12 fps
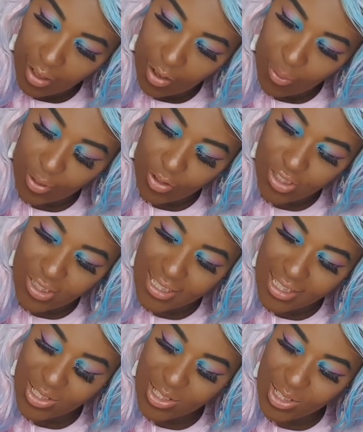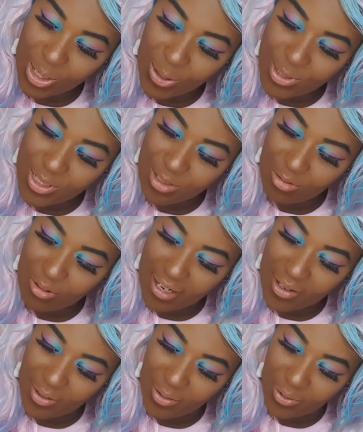Oh my gosh, this is so
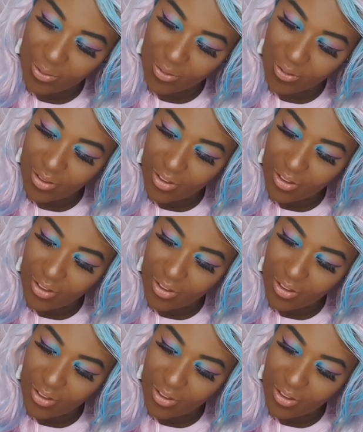surreal.